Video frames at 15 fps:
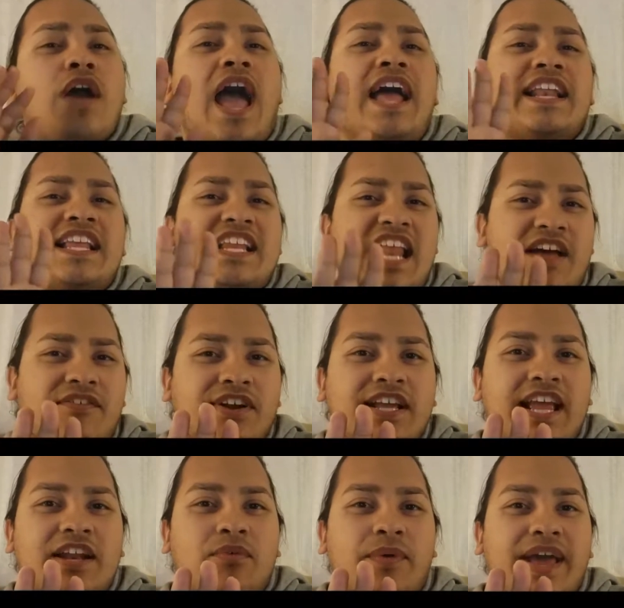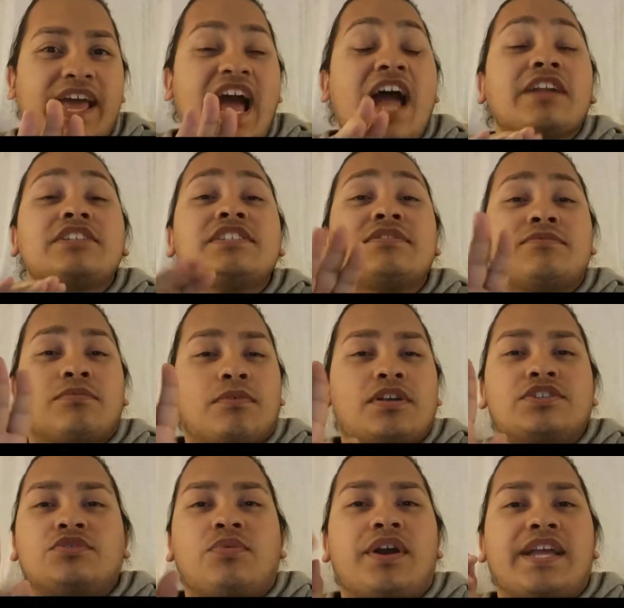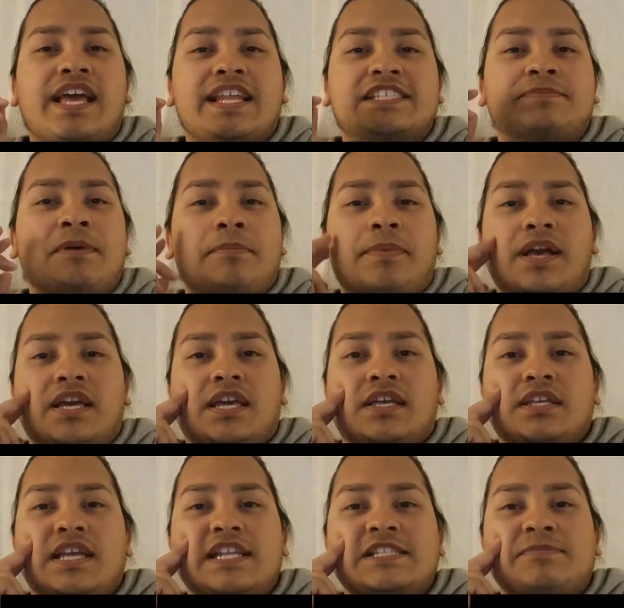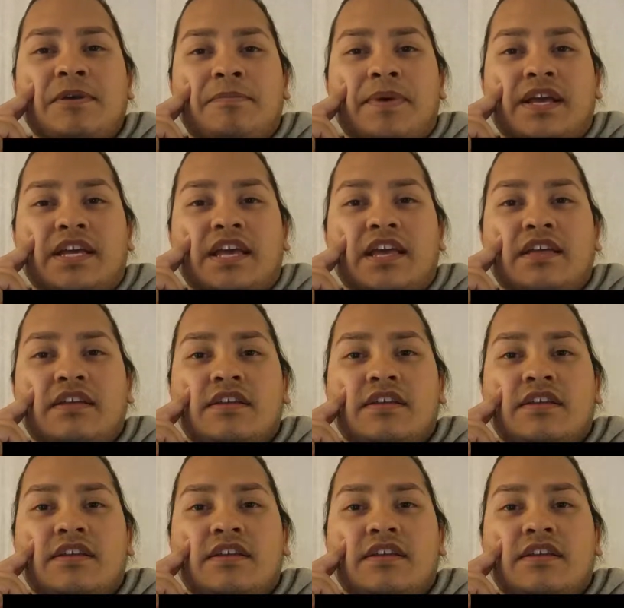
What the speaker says: And he never gained weight. I just swear he had a spit bucket. He had a spit bucket.